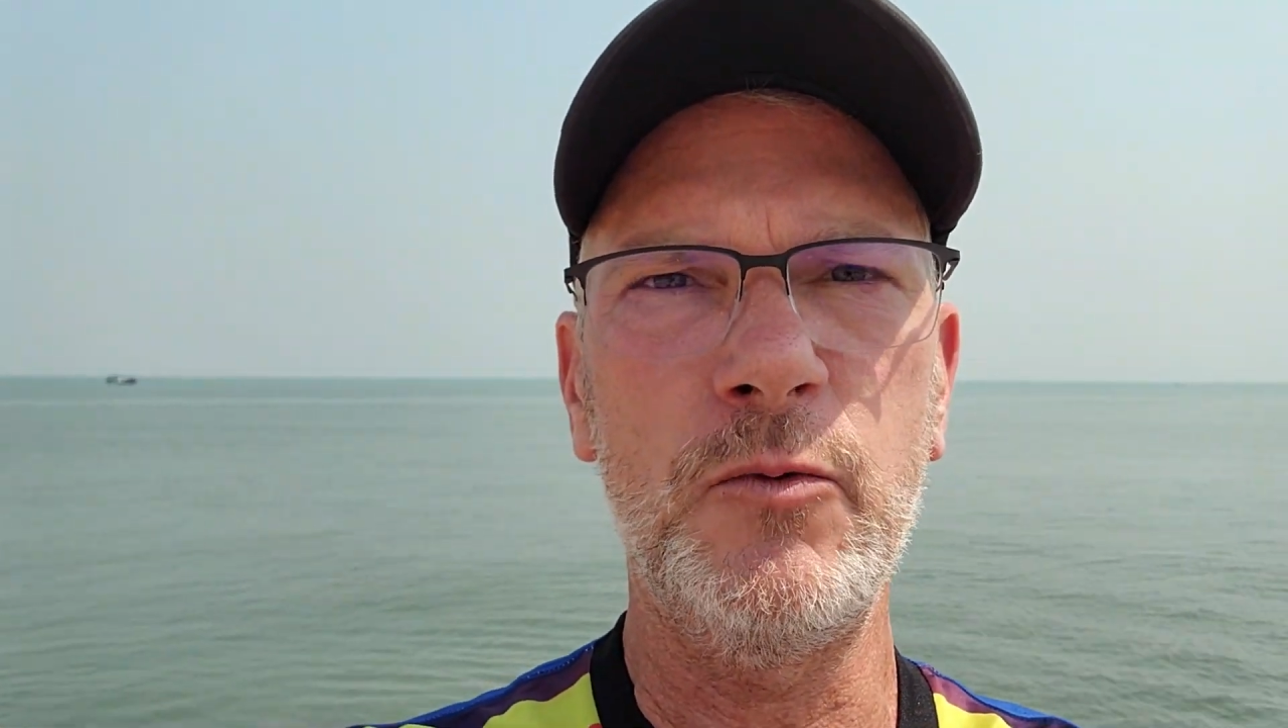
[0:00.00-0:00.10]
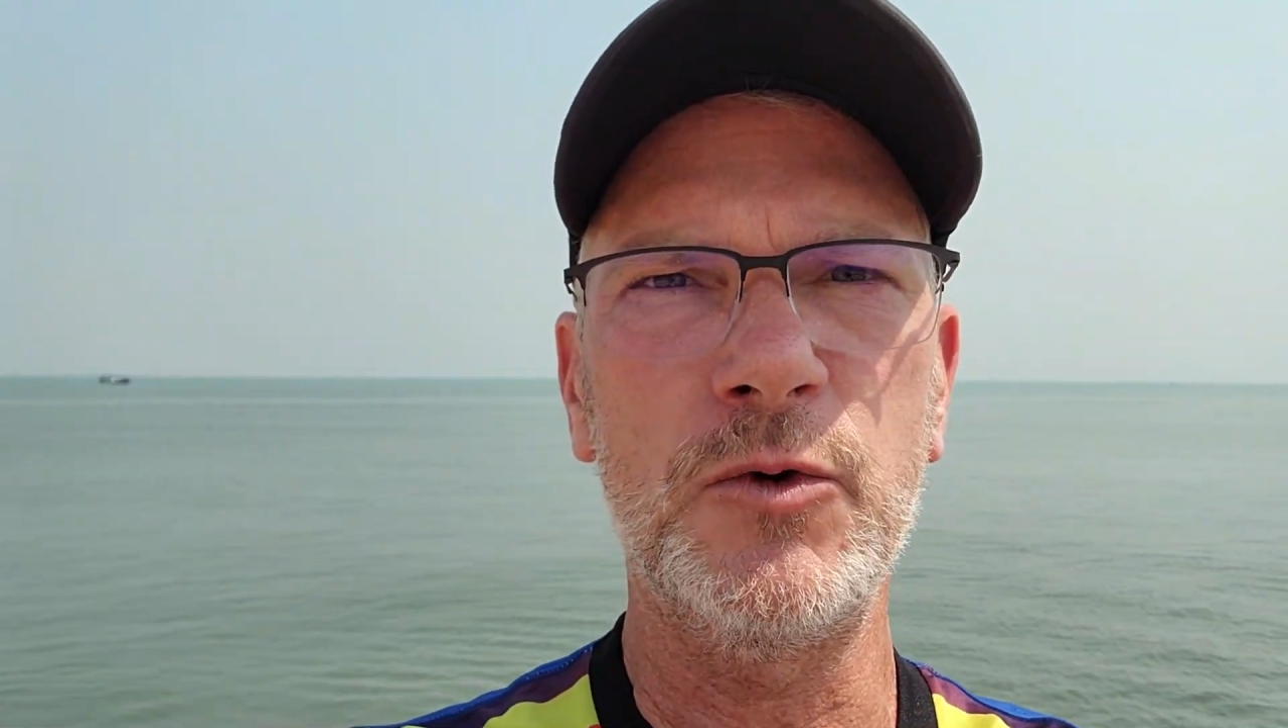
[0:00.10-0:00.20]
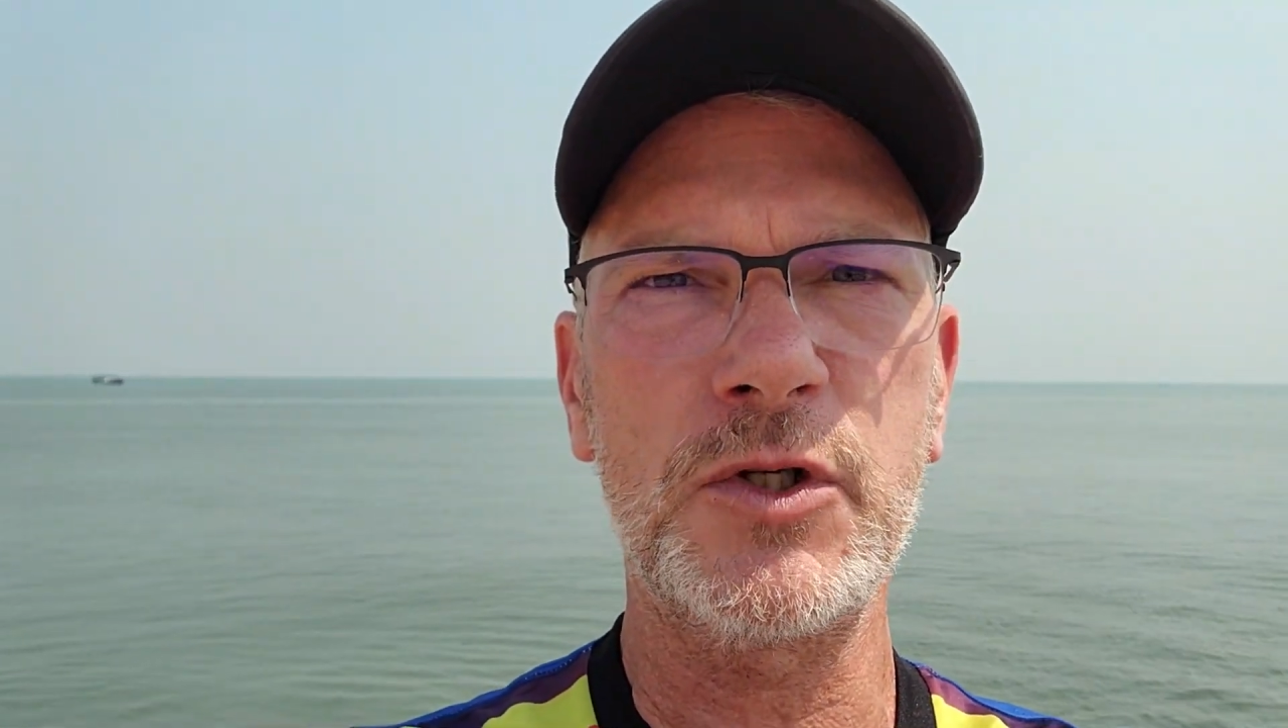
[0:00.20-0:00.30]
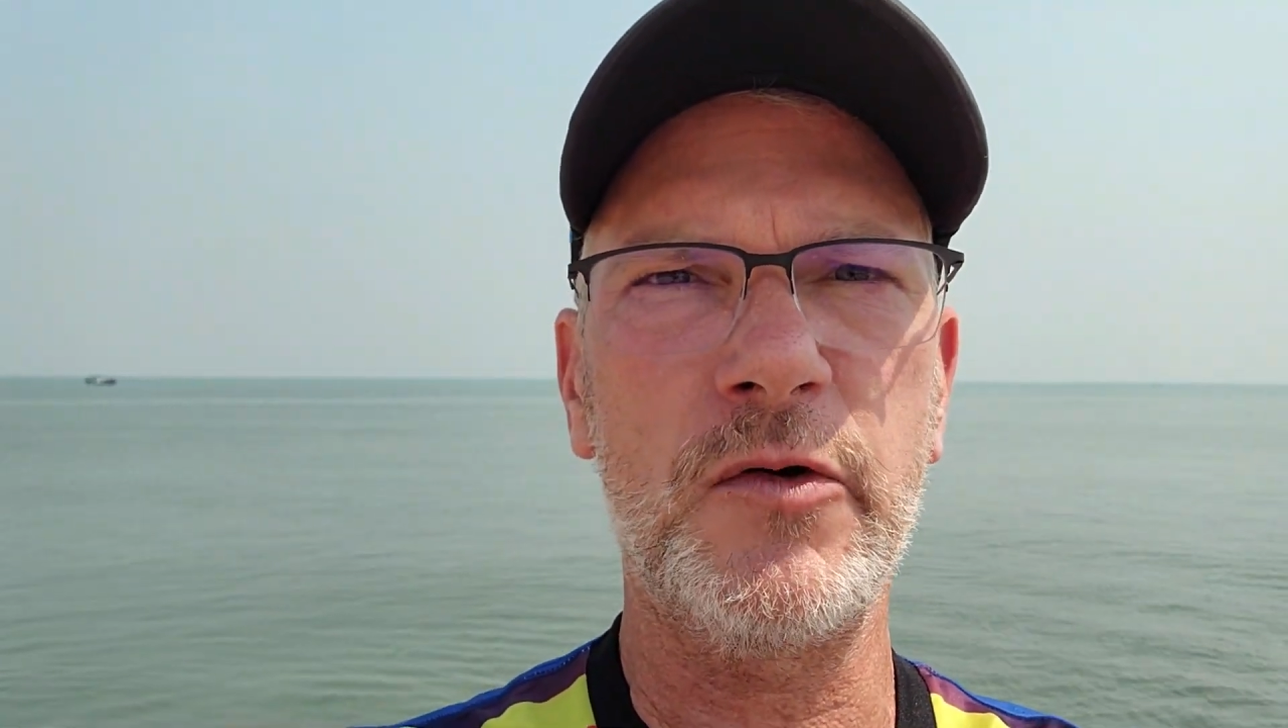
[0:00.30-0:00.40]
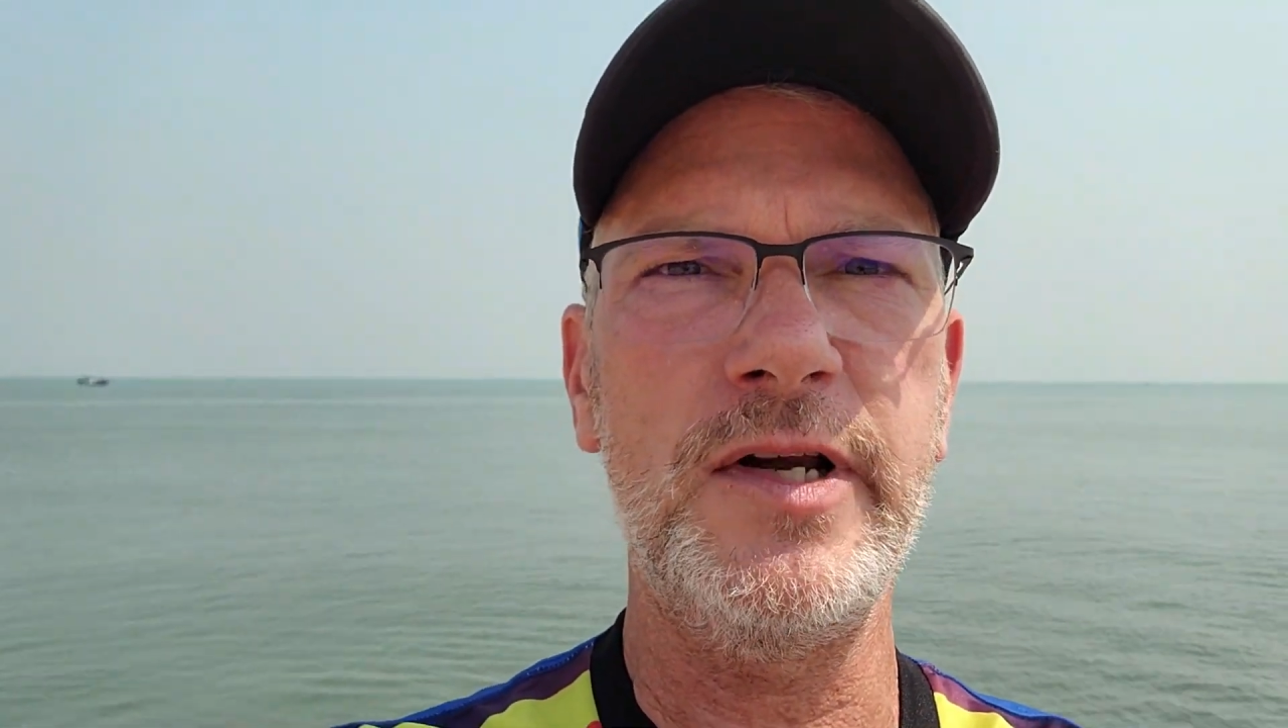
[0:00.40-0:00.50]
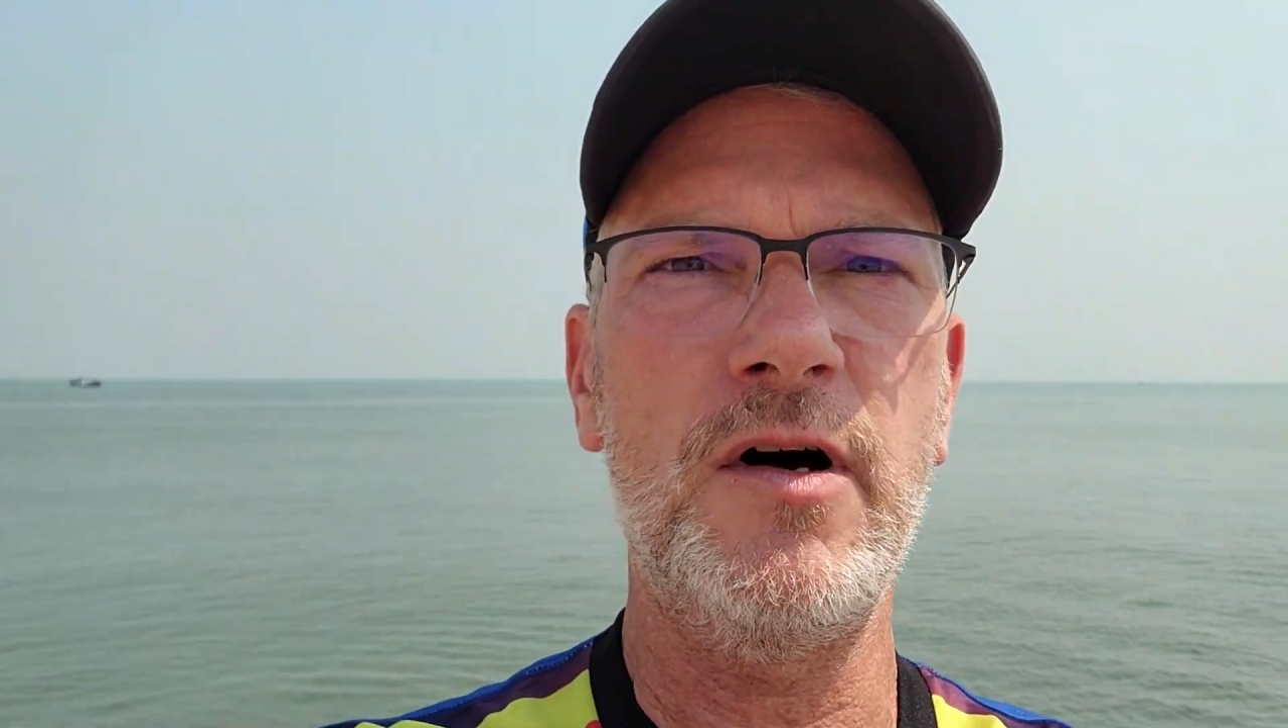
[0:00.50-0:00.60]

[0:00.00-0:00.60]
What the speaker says: will screen